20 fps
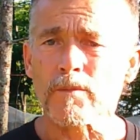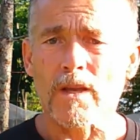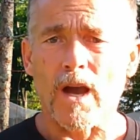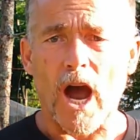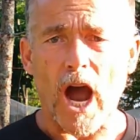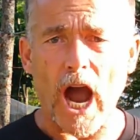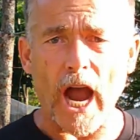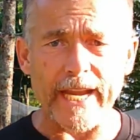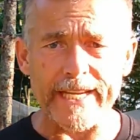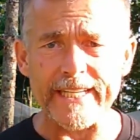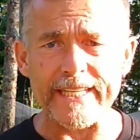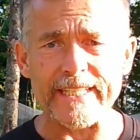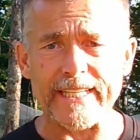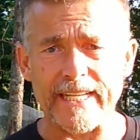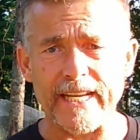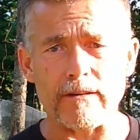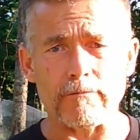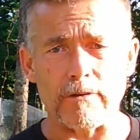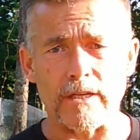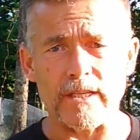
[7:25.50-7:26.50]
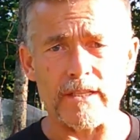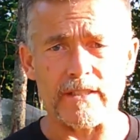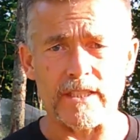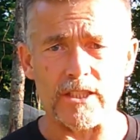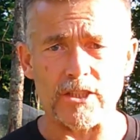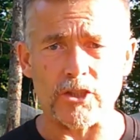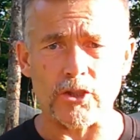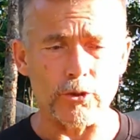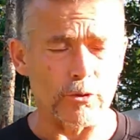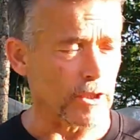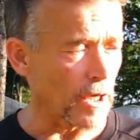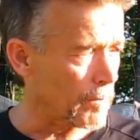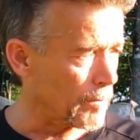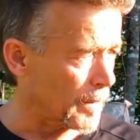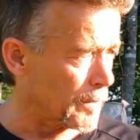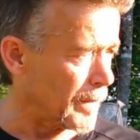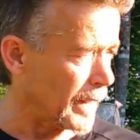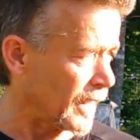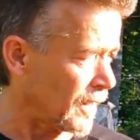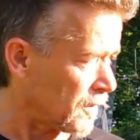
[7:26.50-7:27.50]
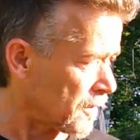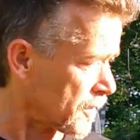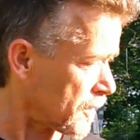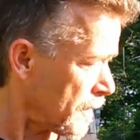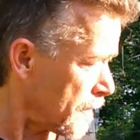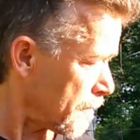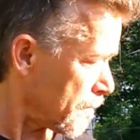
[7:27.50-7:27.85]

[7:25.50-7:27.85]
I need to get rid of these cucumber beetles.